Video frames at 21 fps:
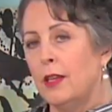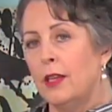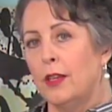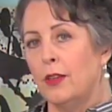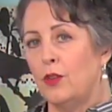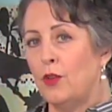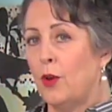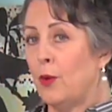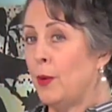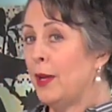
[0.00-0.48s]

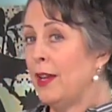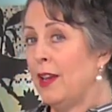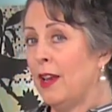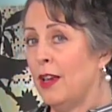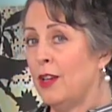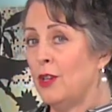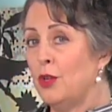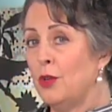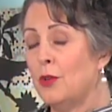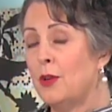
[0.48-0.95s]
So
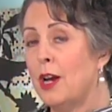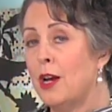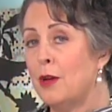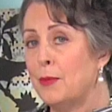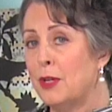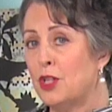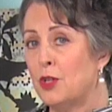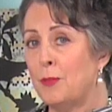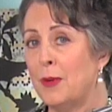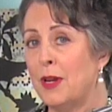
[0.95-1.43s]
again, you know how
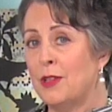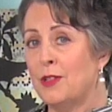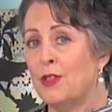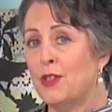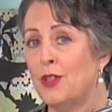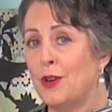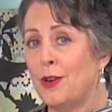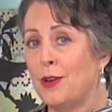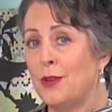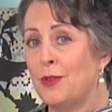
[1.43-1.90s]
much
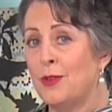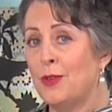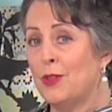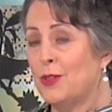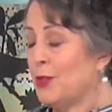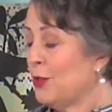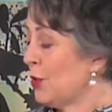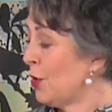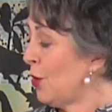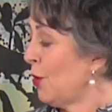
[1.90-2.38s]
buttons are. This
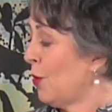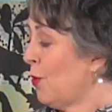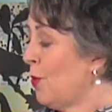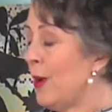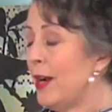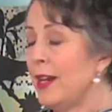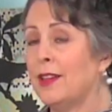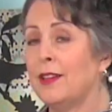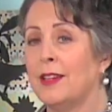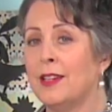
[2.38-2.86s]
is
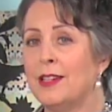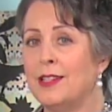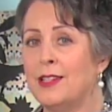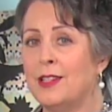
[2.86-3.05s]
quite a